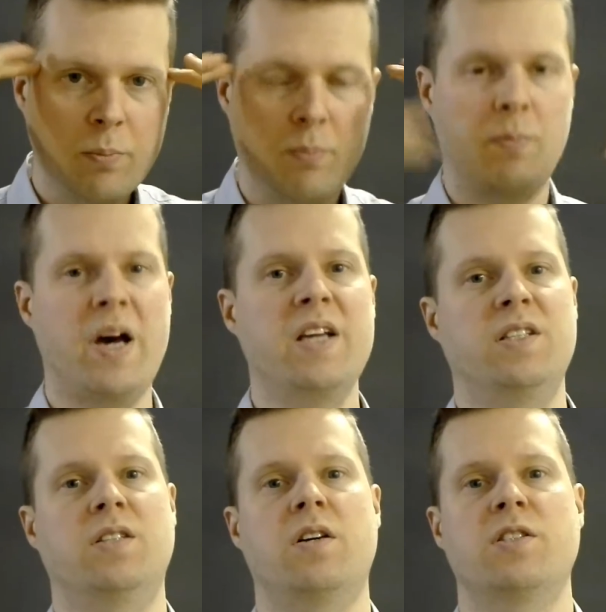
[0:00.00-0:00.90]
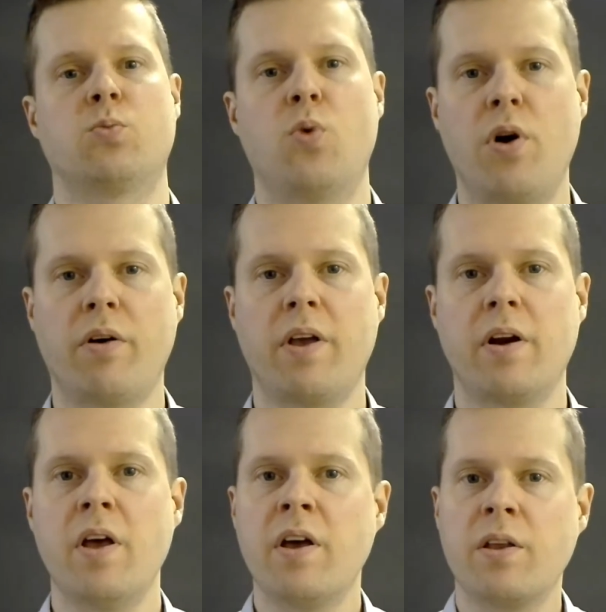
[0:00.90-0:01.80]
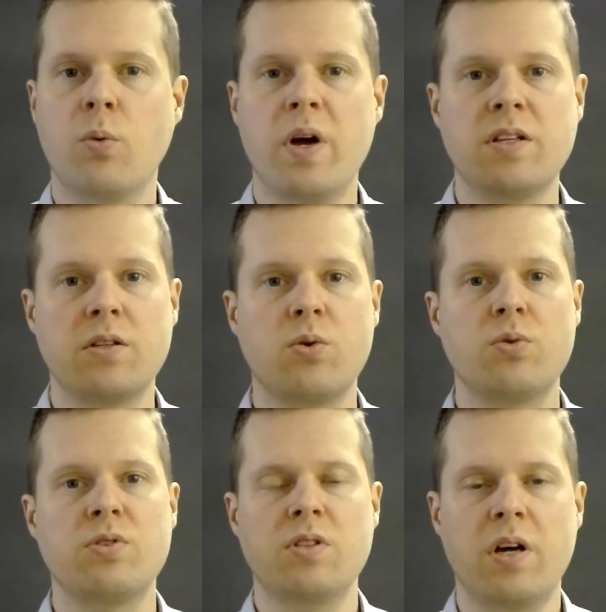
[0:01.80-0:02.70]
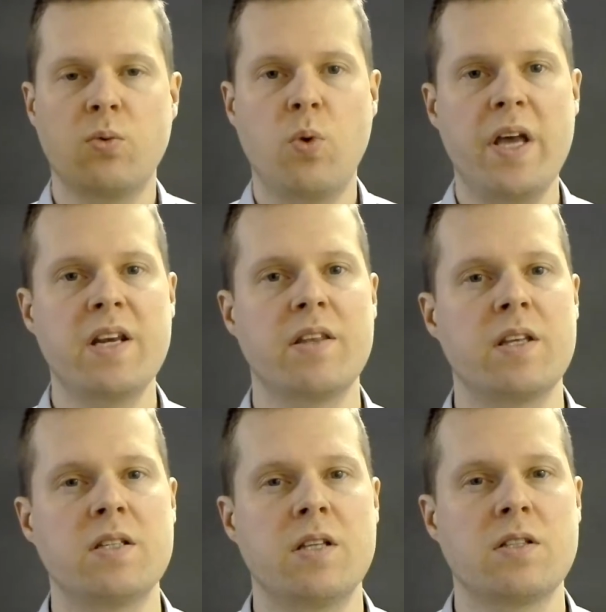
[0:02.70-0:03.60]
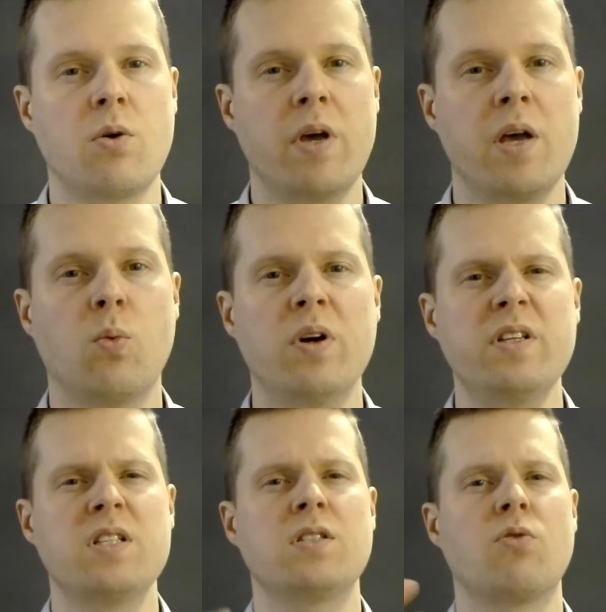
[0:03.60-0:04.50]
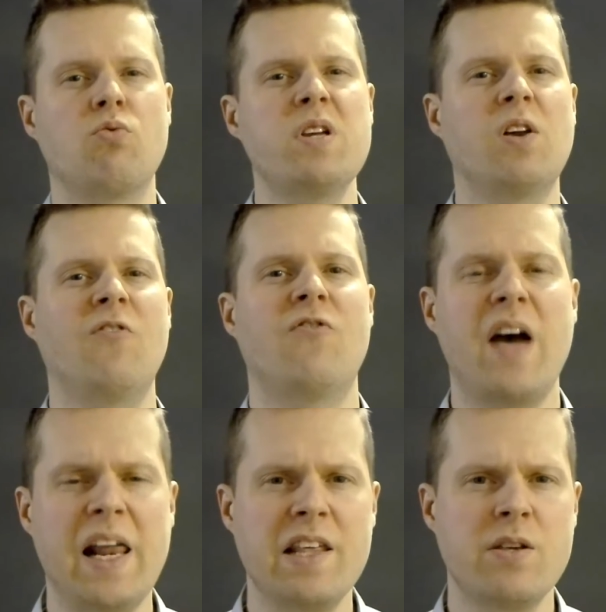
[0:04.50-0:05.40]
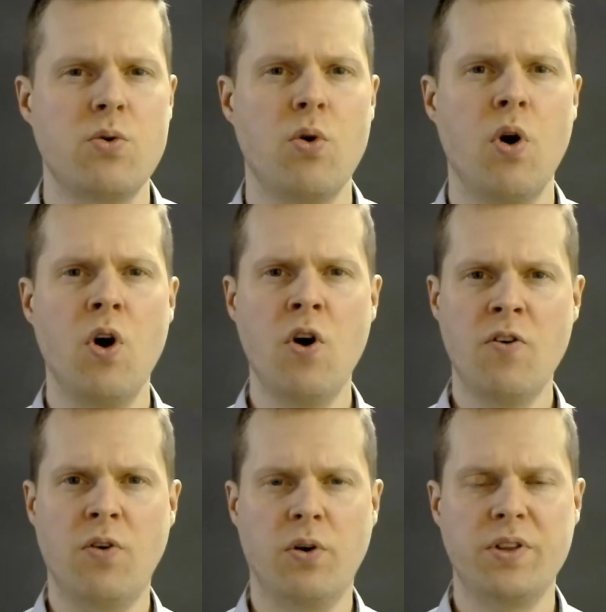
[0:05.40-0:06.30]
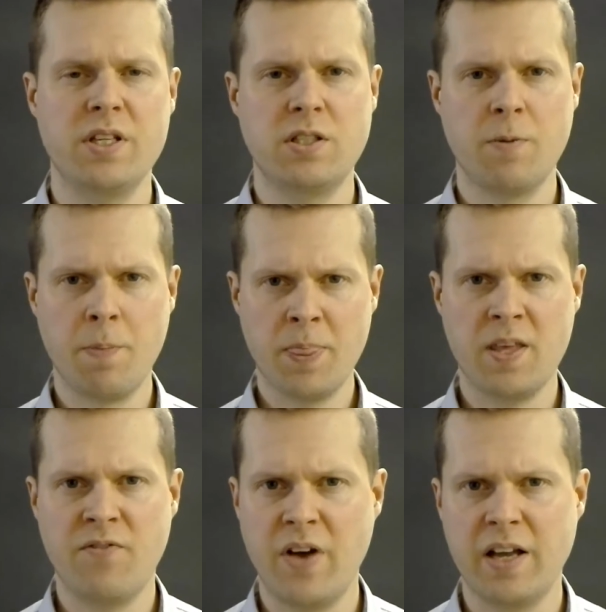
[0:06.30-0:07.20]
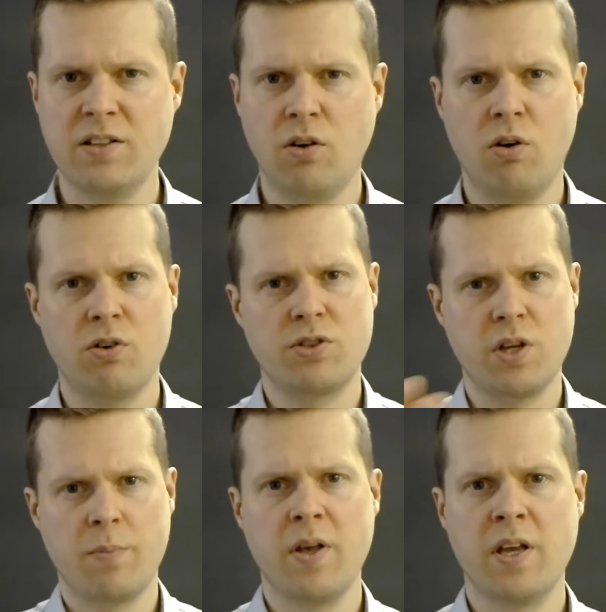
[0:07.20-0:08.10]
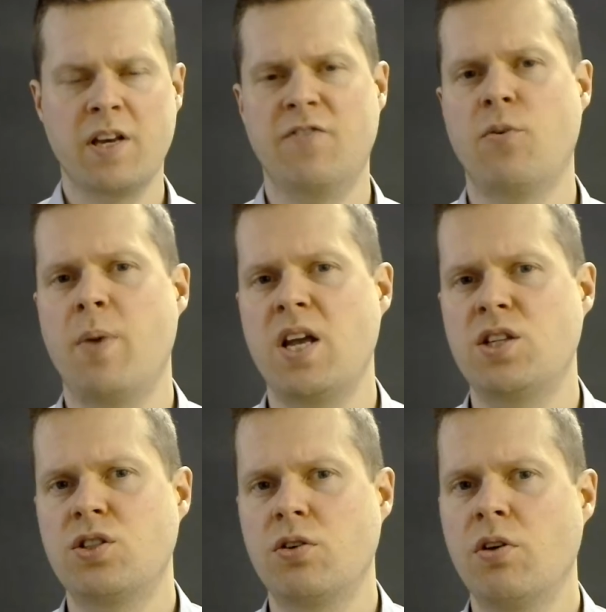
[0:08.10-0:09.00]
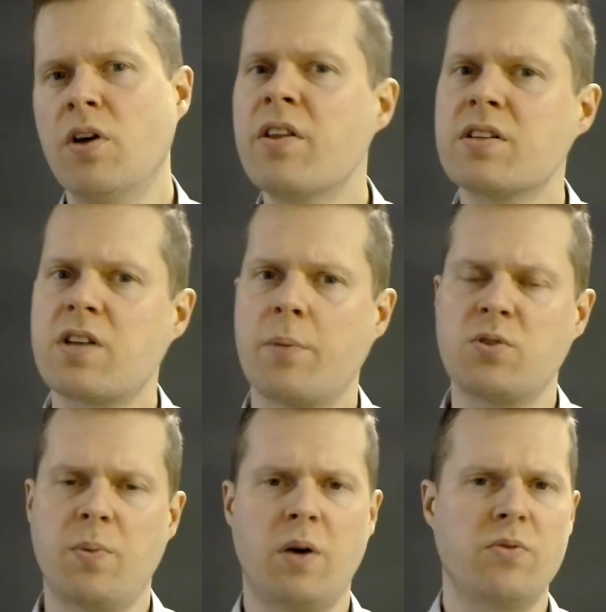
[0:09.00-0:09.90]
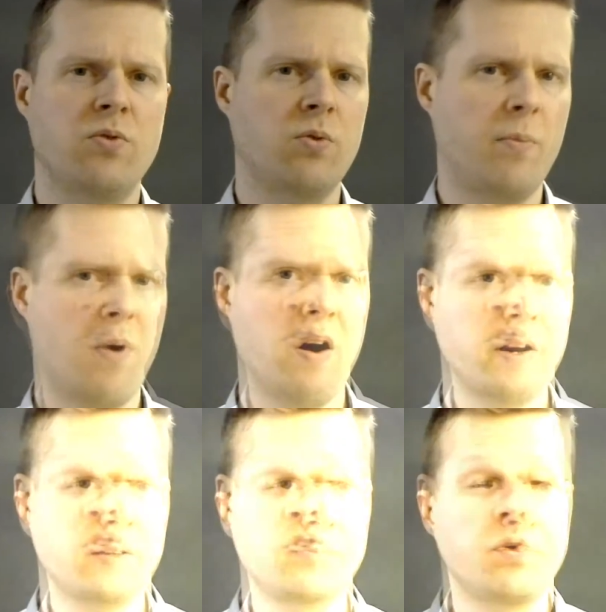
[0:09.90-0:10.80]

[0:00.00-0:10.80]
mind starts working in the way that you start weighting these things. Okay, what is the real value for this event or some information that comes about to the market? So